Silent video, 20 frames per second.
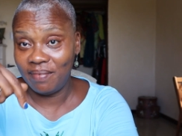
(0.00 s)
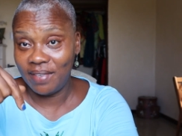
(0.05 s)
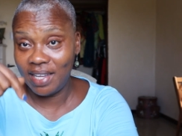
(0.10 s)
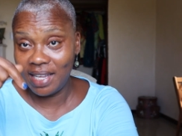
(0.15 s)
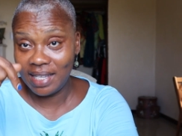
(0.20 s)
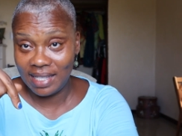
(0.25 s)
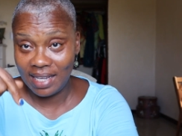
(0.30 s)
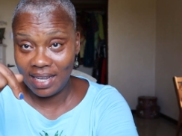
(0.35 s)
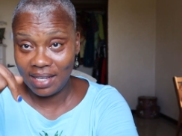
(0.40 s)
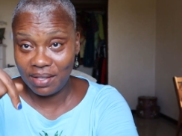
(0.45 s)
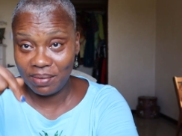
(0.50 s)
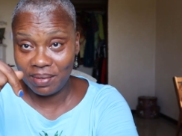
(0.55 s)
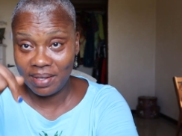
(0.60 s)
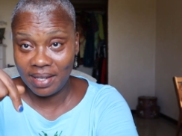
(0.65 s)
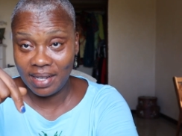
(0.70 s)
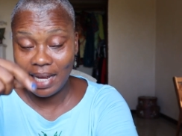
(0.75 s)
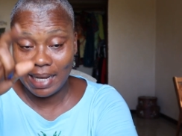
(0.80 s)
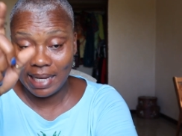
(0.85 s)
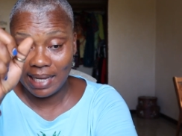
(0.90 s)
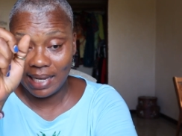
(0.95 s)
This day
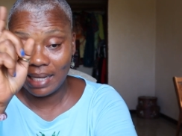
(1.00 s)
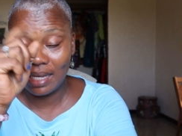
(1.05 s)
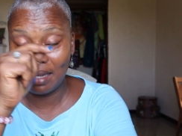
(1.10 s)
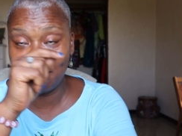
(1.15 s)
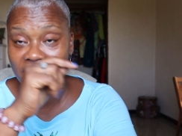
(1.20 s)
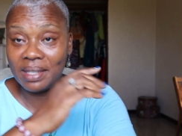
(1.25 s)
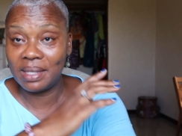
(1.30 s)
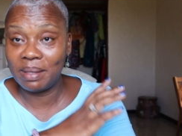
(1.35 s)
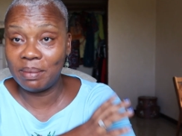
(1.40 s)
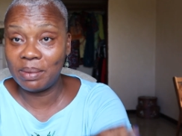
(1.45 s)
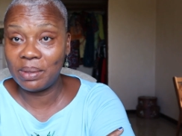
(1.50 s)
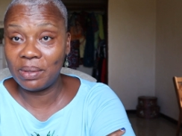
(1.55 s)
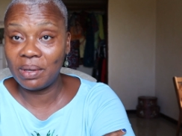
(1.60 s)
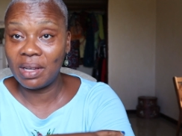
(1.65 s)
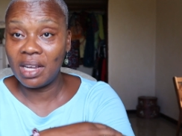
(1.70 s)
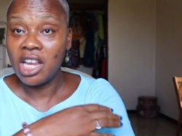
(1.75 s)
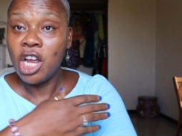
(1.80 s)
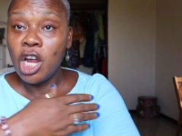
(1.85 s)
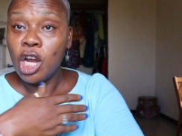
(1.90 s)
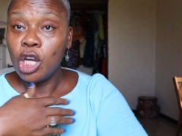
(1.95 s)
today that did David
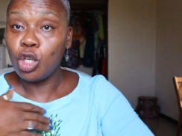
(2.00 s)
Suzuka.